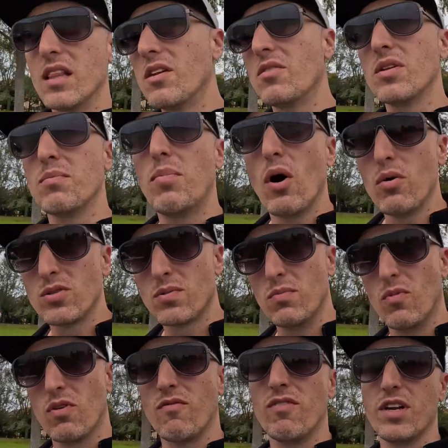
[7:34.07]
literally post
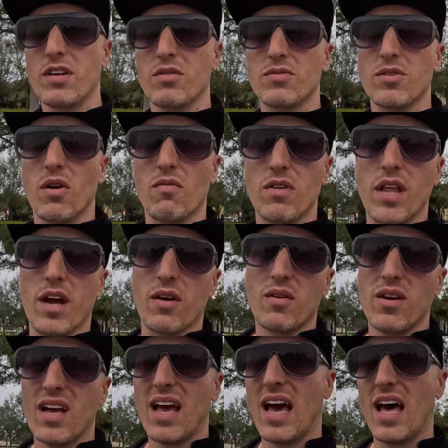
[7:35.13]
more videos over
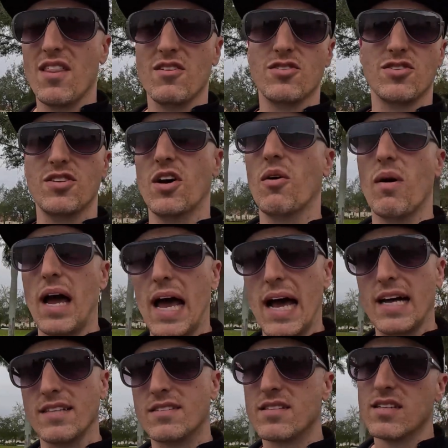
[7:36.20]
there and there's no
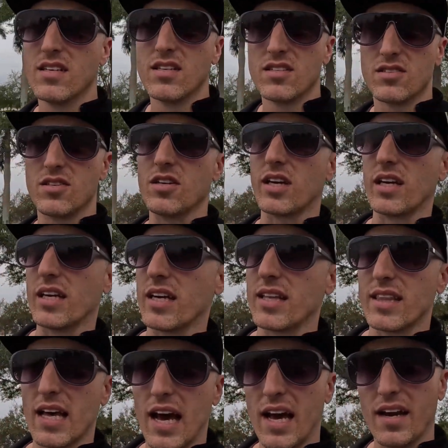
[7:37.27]
ads, so you can
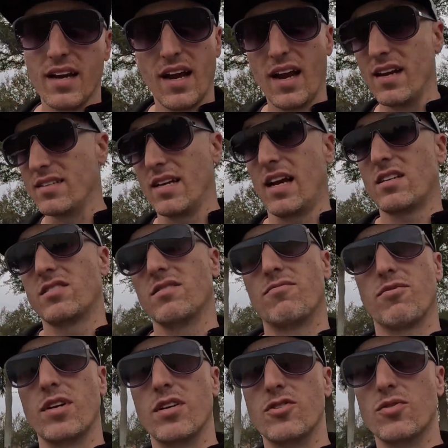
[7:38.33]
get that. And it's actually
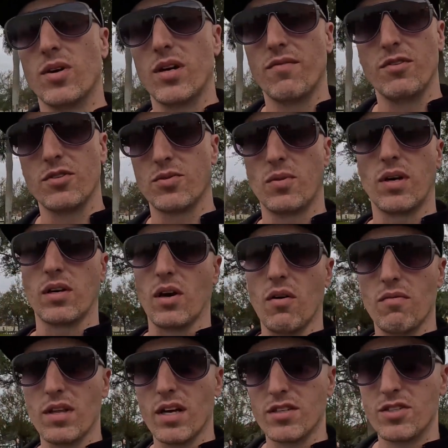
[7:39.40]
free to join if you just want to go
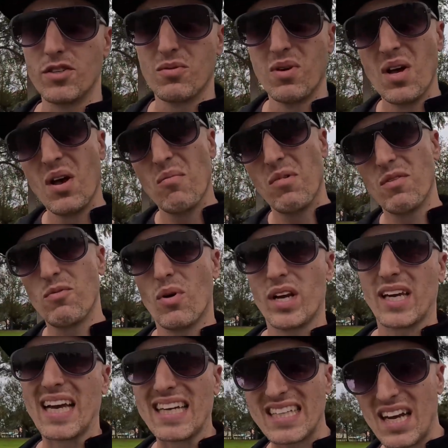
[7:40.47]
over there too. But if you
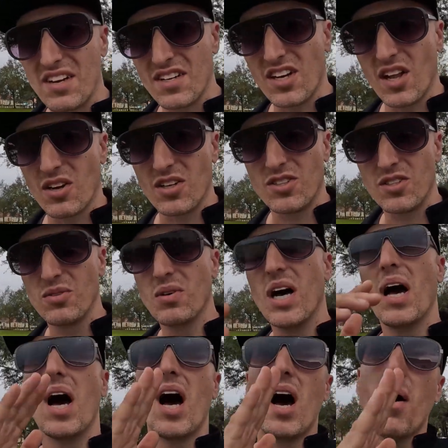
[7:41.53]
want to kick down $1 or
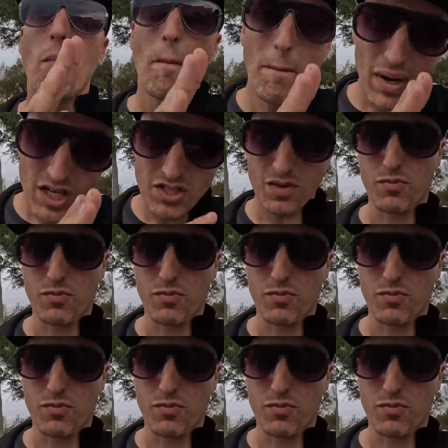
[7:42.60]
$2, much